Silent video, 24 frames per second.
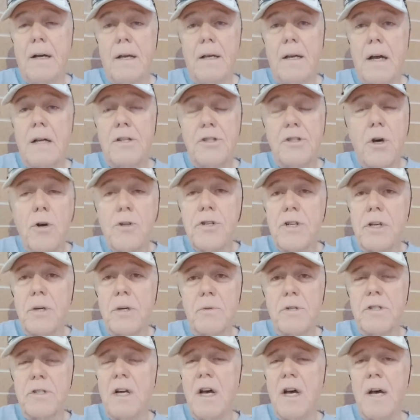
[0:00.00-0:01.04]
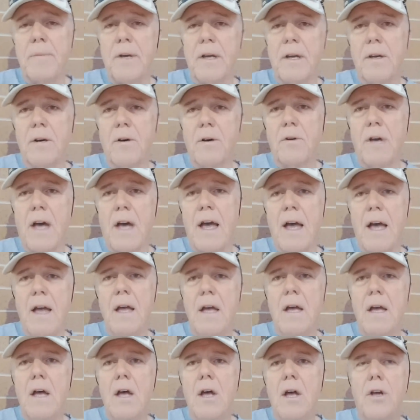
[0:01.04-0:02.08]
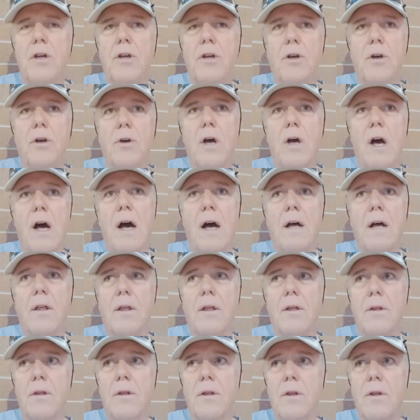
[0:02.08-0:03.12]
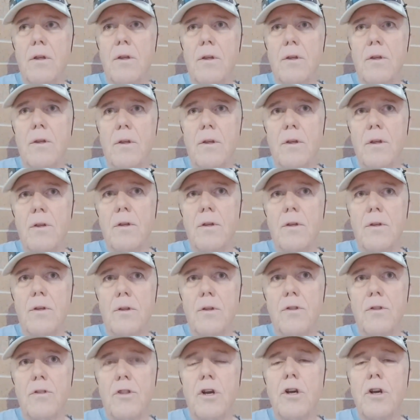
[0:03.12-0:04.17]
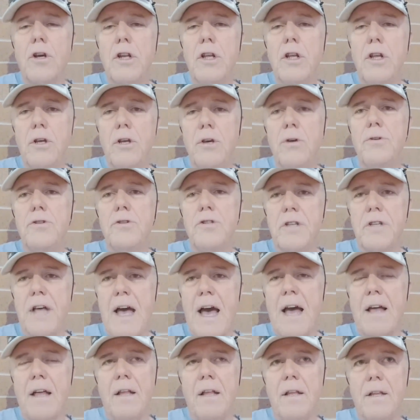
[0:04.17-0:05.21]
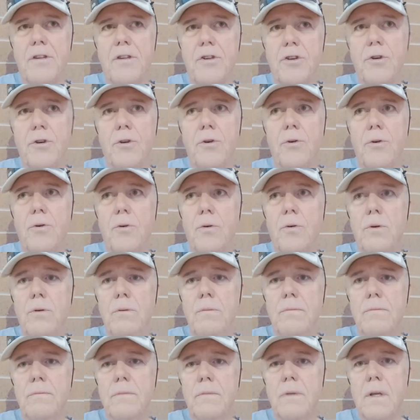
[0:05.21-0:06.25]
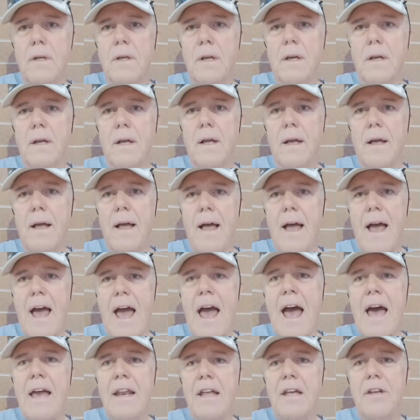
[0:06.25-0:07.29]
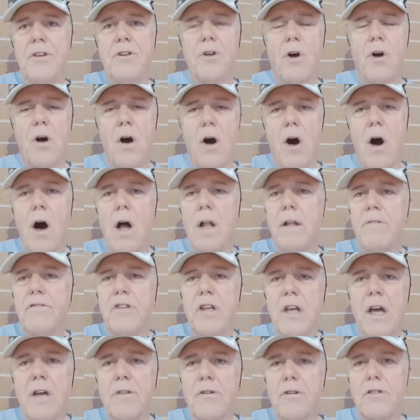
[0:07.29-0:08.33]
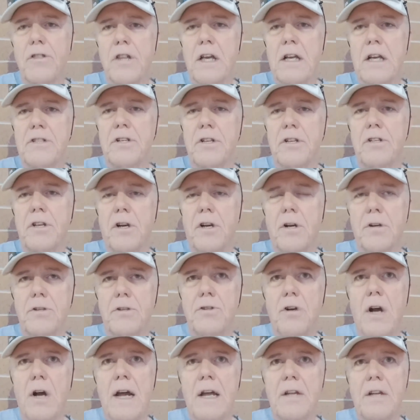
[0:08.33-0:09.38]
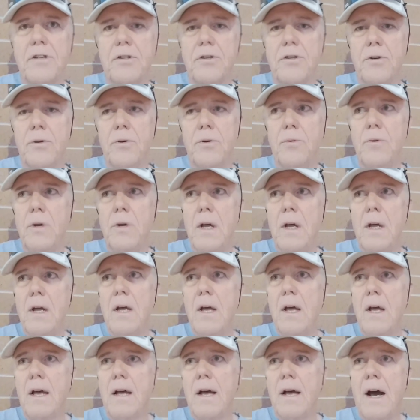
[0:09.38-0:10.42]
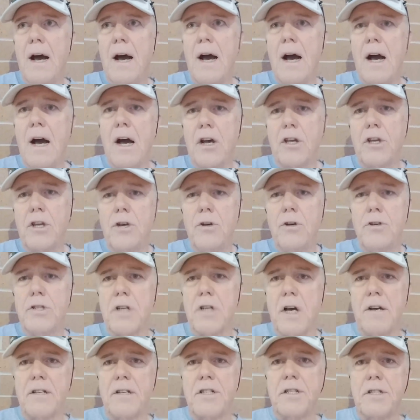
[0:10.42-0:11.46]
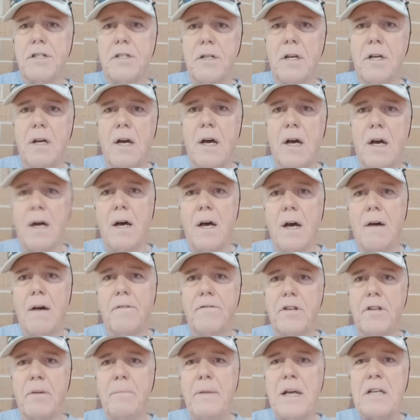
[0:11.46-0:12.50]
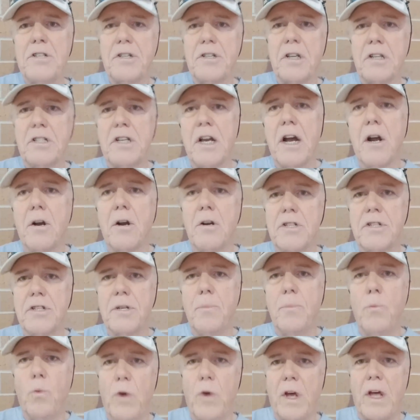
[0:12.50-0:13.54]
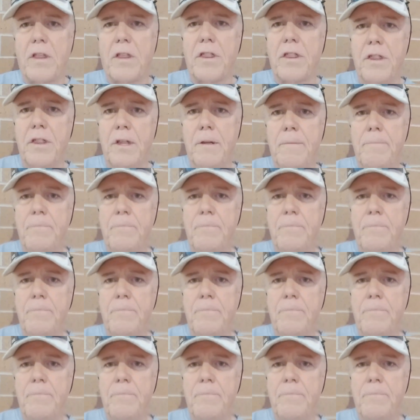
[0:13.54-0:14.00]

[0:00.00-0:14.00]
I told you it was coming, okay? They're going to use that to add into all of the other things that they're trying to accuse us of domestic terrorism with.